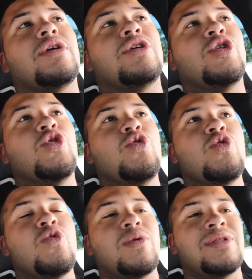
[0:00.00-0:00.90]

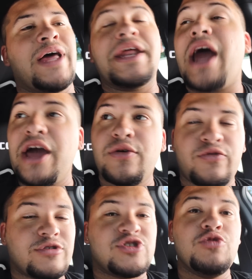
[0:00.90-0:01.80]
you let it idle
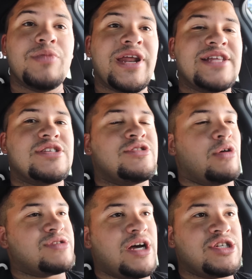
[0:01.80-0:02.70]
for 2 minutes,
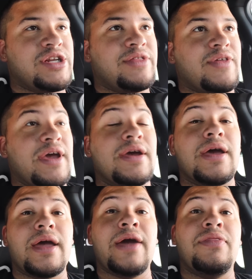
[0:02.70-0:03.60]
don't touch anything,
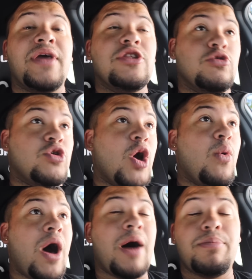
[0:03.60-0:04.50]
and then you
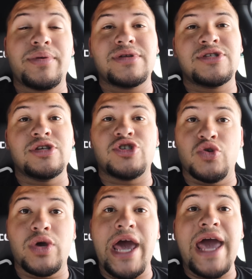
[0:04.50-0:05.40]
go up to
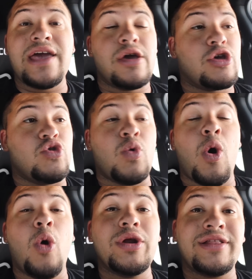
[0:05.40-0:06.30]
2K, you
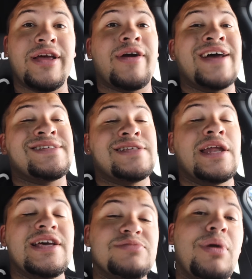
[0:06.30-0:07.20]
hold it there as
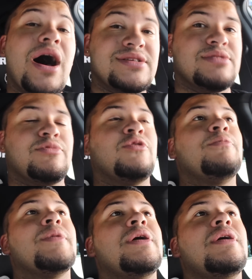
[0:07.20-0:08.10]
steady as possible
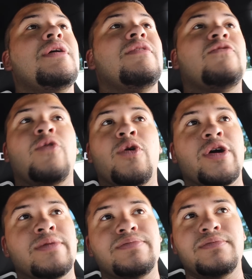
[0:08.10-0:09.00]

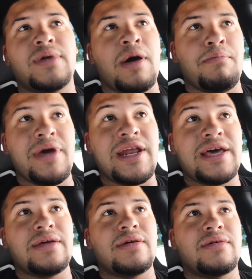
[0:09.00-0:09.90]
for a minute